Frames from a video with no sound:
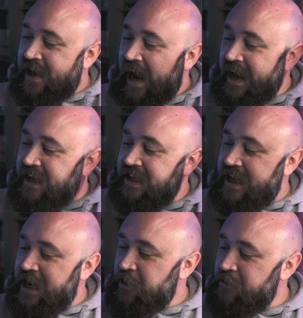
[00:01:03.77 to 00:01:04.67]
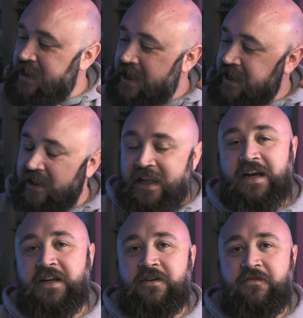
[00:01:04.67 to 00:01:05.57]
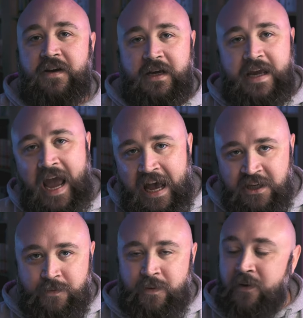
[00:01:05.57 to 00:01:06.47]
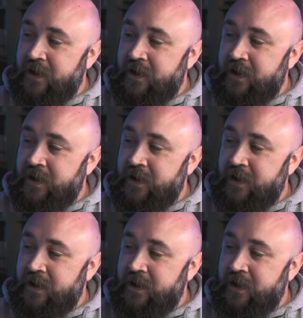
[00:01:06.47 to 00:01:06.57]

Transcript: I can hear the collective gasp